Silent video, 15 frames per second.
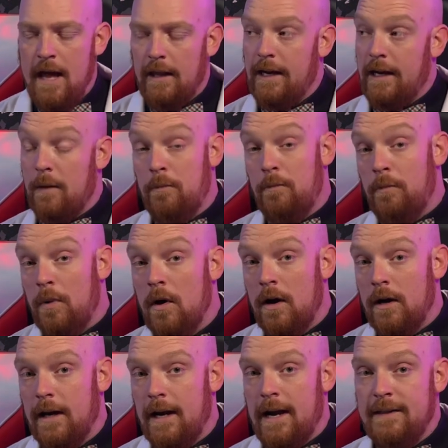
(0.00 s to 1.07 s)
like a
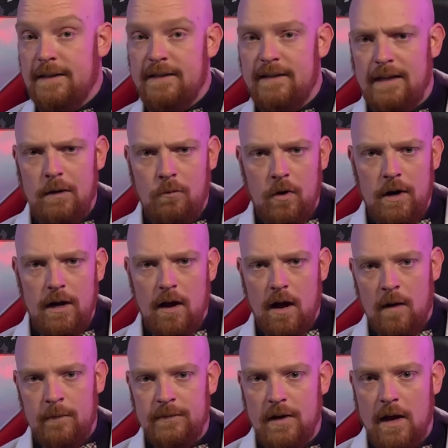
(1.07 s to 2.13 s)
book, and see what it
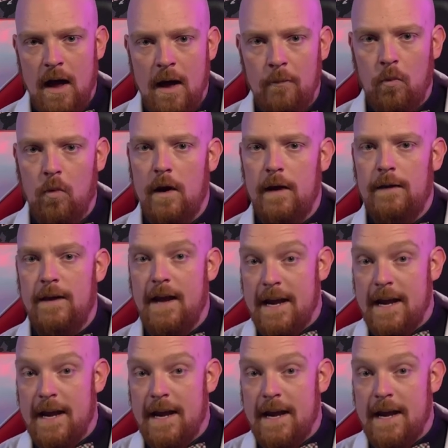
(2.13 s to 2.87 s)
comes up with.